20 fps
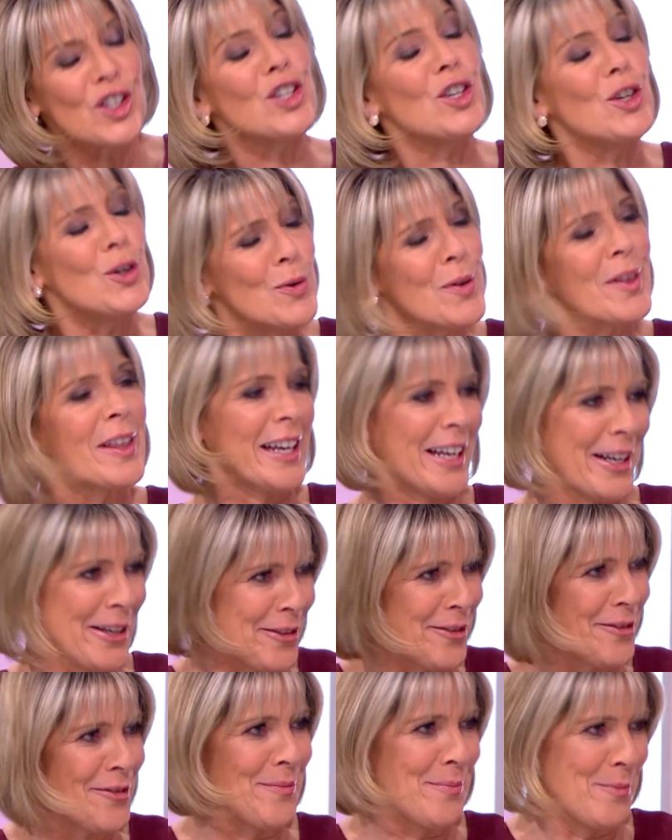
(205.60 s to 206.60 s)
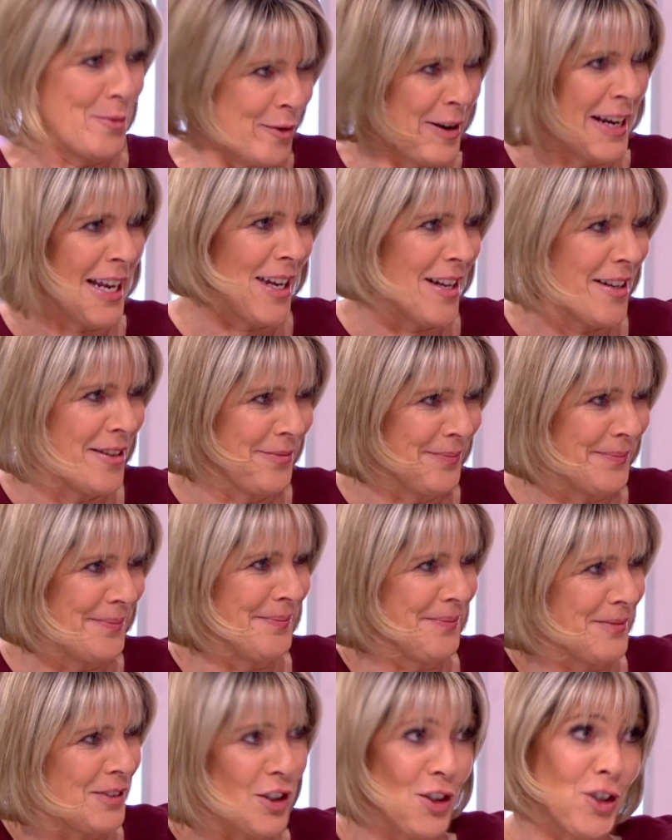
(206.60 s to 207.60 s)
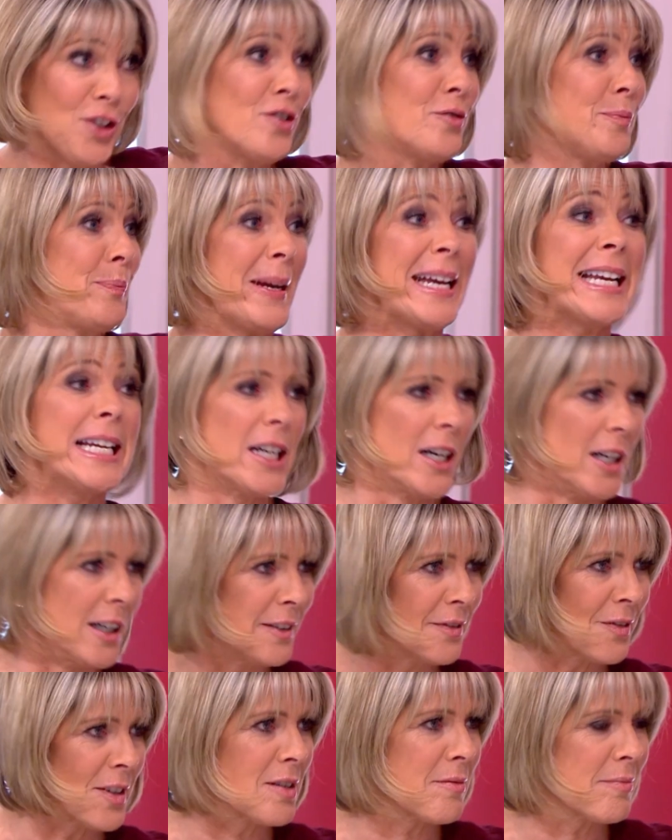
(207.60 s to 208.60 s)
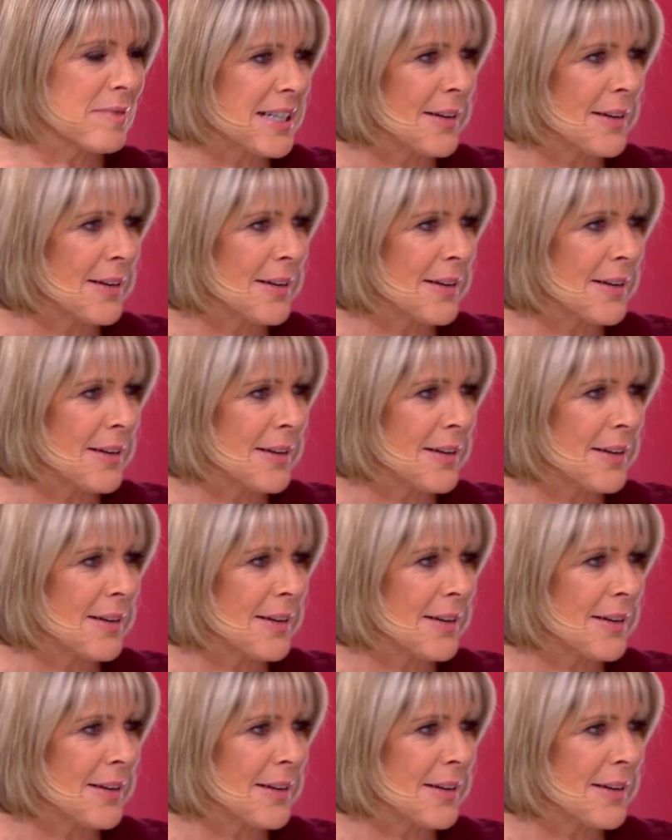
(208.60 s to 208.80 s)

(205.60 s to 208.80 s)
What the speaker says: do you think of Maria? Because you've been her for